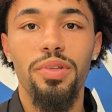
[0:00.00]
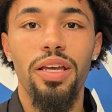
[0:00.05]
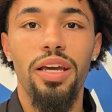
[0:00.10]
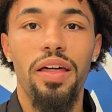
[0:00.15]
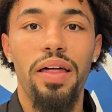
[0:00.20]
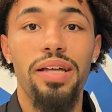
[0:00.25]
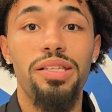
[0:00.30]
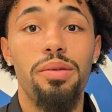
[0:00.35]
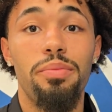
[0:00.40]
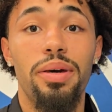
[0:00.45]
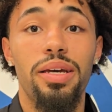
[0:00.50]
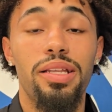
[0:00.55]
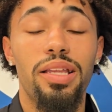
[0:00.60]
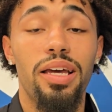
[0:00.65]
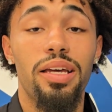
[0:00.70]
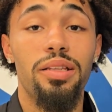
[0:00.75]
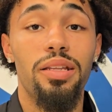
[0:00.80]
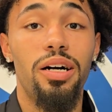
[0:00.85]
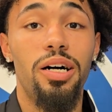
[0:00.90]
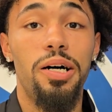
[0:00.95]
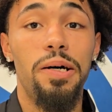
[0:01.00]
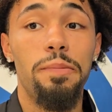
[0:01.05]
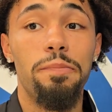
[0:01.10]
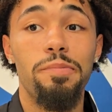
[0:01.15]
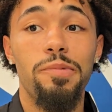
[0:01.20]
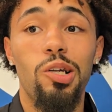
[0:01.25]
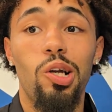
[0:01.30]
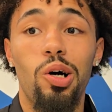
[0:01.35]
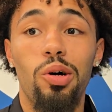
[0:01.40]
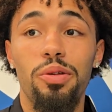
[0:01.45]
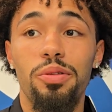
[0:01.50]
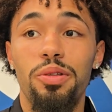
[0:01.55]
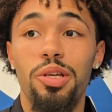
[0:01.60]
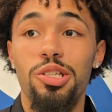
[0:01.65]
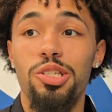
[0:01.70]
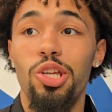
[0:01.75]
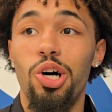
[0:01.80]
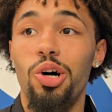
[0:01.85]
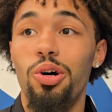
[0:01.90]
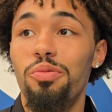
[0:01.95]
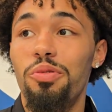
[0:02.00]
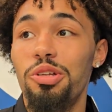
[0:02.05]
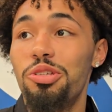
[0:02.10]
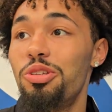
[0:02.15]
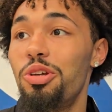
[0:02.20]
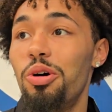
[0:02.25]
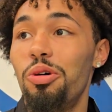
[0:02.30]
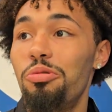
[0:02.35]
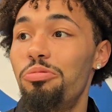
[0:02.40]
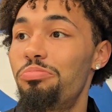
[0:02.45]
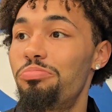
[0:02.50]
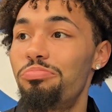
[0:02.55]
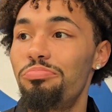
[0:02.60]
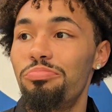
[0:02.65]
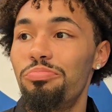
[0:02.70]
yeah, that's a big thing. Um, you know, there's no there's no